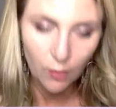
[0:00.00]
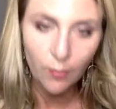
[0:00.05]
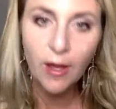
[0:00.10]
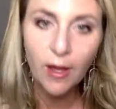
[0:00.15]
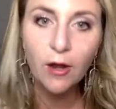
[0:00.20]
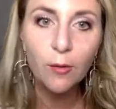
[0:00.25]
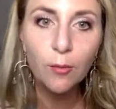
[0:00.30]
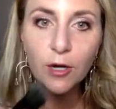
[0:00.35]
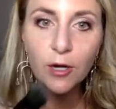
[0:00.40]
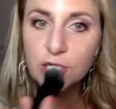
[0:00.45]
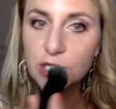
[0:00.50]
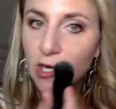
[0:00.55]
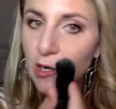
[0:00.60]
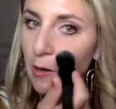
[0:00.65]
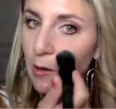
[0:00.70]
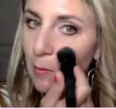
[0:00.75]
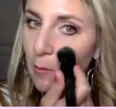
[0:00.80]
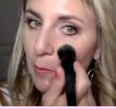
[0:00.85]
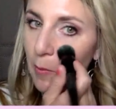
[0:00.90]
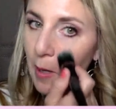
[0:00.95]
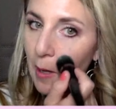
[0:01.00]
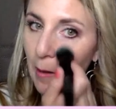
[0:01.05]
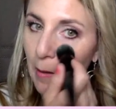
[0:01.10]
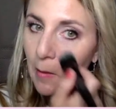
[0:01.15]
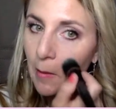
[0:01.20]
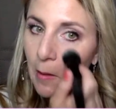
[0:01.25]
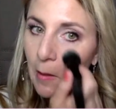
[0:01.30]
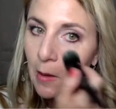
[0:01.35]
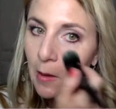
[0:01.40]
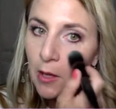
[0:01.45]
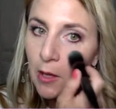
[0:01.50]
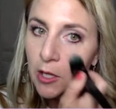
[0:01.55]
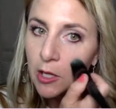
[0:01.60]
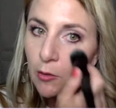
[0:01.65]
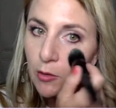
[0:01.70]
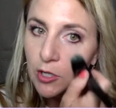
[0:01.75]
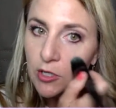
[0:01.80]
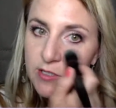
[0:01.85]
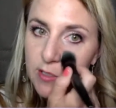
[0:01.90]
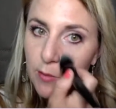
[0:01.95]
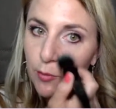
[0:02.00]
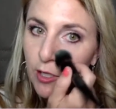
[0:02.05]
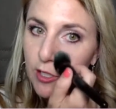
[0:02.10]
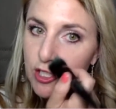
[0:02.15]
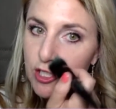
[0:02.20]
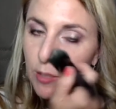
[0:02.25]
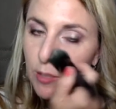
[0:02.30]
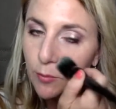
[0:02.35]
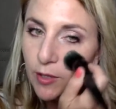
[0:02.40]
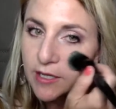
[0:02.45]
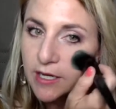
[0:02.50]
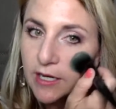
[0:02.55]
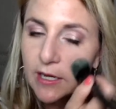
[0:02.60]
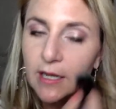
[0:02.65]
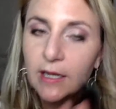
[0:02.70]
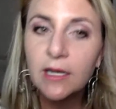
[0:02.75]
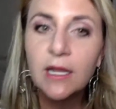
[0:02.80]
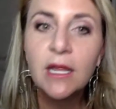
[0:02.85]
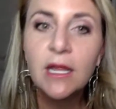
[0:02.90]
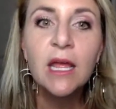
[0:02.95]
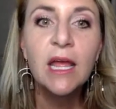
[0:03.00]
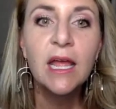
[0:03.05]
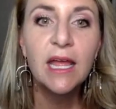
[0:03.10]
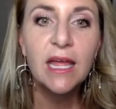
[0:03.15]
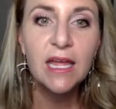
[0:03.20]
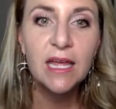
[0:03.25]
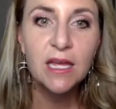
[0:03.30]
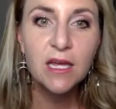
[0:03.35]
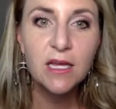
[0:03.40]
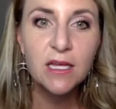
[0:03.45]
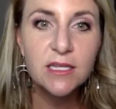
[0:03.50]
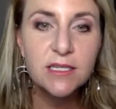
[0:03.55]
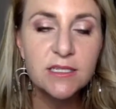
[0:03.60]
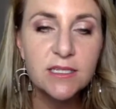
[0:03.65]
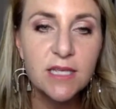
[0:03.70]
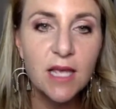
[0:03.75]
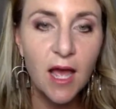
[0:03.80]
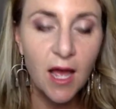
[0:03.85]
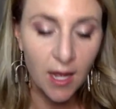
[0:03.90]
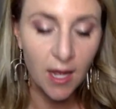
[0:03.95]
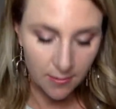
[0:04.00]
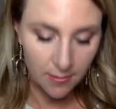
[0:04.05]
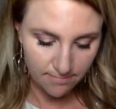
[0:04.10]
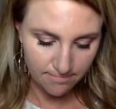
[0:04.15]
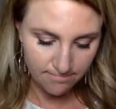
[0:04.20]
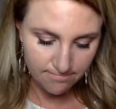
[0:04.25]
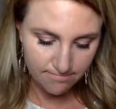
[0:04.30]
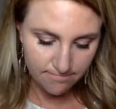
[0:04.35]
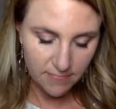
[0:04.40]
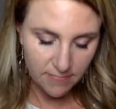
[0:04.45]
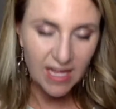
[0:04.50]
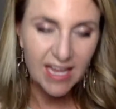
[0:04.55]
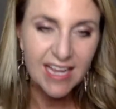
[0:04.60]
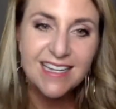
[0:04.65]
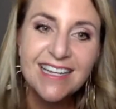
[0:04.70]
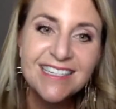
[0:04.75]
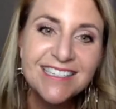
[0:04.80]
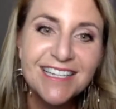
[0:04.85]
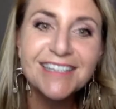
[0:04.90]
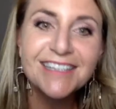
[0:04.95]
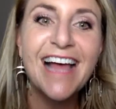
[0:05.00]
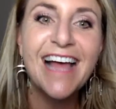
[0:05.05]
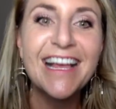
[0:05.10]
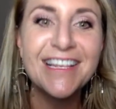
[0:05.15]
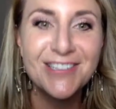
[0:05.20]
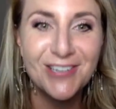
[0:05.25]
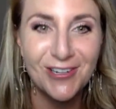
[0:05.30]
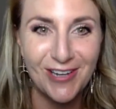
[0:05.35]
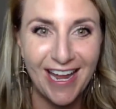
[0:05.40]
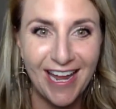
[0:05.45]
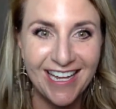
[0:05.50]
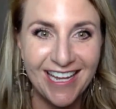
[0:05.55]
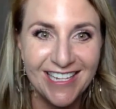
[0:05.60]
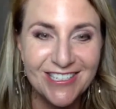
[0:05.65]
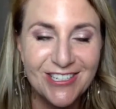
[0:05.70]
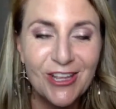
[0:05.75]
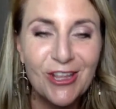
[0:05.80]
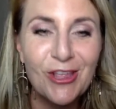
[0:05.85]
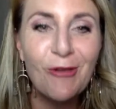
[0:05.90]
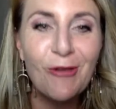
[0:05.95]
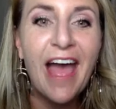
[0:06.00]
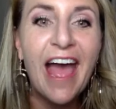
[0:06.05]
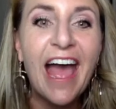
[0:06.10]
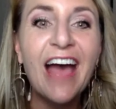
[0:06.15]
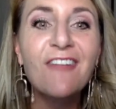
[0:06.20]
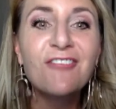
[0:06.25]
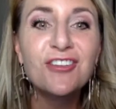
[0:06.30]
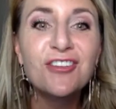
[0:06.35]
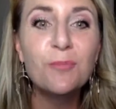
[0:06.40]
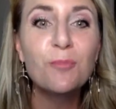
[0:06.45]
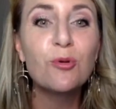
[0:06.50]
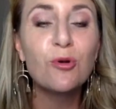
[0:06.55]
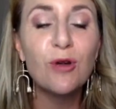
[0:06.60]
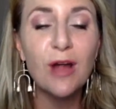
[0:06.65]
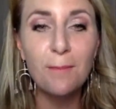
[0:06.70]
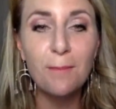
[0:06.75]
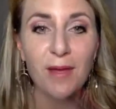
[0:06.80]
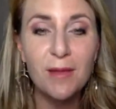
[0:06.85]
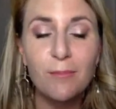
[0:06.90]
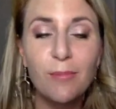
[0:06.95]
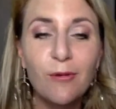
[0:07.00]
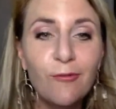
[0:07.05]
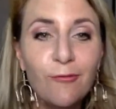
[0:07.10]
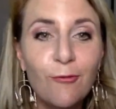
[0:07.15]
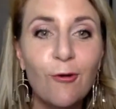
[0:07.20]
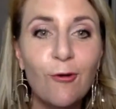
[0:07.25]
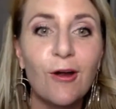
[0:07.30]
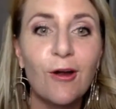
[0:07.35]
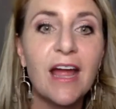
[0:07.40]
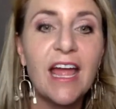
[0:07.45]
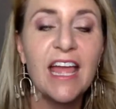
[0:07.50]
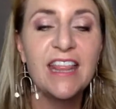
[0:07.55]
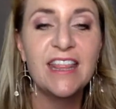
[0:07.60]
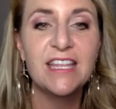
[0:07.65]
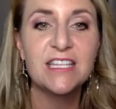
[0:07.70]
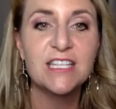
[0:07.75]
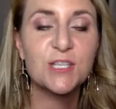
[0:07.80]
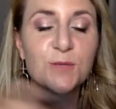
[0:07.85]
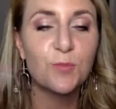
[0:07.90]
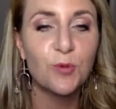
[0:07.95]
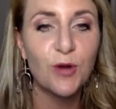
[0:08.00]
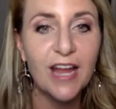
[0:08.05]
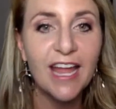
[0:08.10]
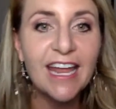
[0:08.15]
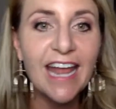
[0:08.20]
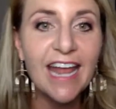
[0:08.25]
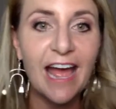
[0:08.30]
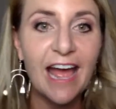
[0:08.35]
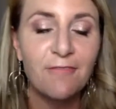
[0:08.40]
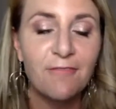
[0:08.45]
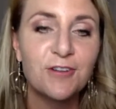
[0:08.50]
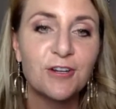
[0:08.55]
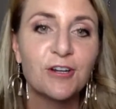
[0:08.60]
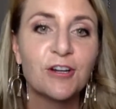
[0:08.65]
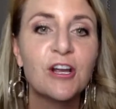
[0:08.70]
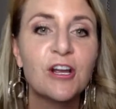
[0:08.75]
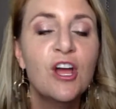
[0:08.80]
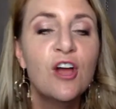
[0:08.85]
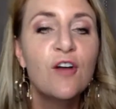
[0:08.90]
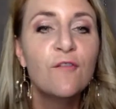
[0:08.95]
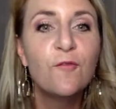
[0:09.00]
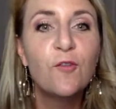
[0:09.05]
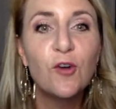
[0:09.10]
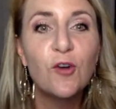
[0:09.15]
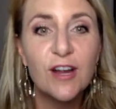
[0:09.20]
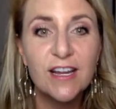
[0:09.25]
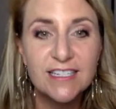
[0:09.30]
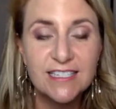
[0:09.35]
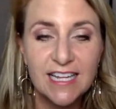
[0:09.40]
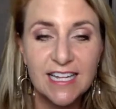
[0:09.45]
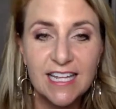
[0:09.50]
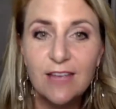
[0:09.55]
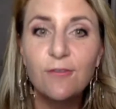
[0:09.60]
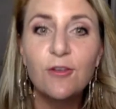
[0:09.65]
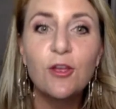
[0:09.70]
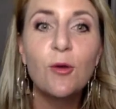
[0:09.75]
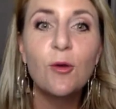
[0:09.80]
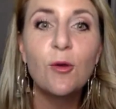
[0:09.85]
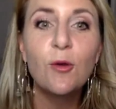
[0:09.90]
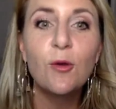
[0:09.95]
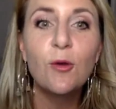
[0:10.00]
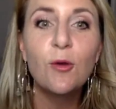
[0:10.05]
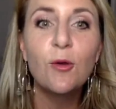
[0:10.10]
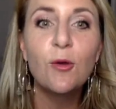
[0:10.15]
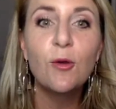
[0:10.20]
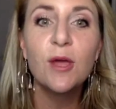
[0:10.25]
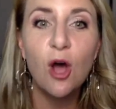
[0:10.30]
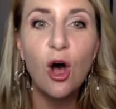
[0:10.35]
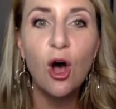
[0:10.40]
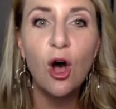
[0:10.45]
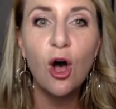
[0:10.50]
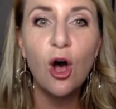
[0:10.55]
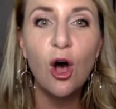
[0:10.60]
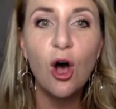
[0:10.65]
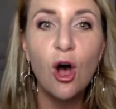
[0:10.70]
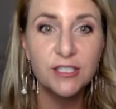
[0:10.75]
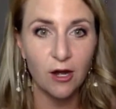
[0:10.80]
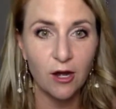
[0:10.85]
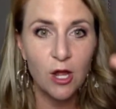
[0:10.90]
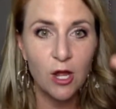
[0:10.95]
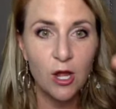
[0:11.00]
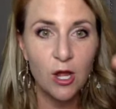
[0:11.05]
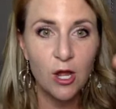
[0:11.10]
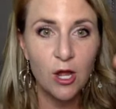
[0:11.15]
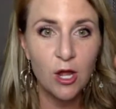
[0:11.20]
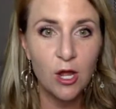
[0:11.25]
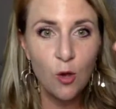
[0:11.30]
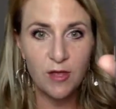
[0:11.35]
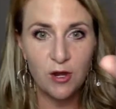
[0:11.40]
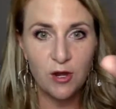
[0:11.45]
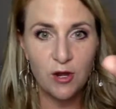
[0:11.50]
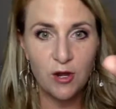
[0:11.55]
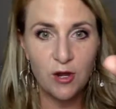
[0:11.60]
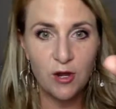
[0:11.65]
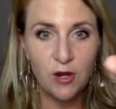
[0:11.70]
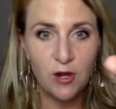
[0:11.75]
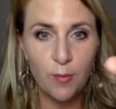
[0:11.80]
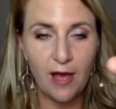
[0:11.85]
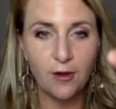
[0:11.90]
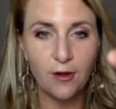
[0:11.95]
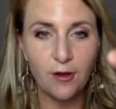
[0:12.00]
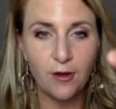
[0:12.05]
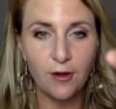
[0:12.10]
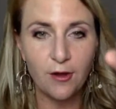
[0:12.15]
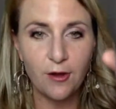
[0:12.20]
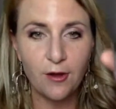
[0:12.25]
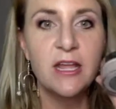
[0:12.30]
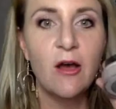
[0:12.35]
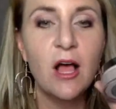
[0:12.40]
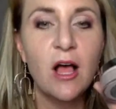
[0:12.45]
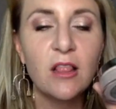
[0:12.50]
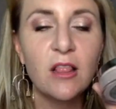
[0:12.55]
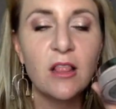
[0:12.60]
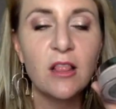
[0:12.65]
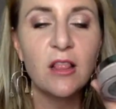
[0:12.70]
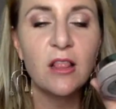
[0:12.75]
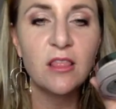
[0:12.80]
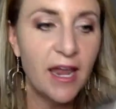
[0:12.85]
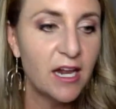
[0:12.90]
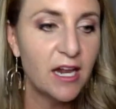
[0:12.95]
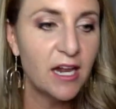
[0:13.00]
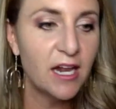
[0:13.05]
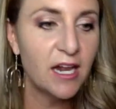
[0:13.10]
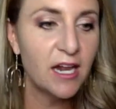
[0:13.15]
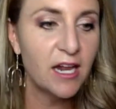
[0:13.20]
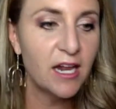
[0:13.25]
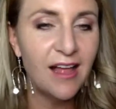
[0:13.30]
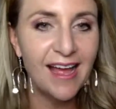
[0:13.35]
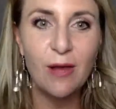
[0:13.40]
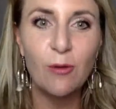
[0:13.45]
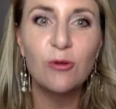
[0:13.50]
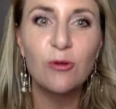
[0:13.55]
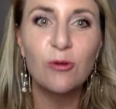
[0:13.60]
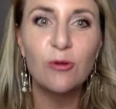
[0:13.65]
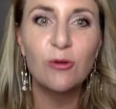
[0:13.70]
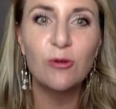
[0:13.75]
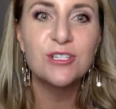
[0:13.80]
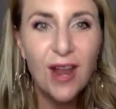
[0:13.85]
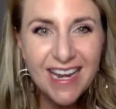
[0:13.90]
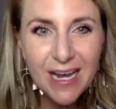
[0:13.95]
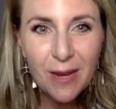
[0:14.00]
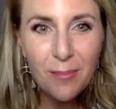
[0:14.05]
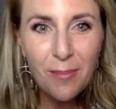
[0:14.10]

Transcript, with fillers: powder brush here, but you would use a brush to blend it in, is um, it doesn't last all day. So you have to prep it before and then spray it after for it to give you an all day wear with mineral powder. Now, a lot of clients like, well, don't I need a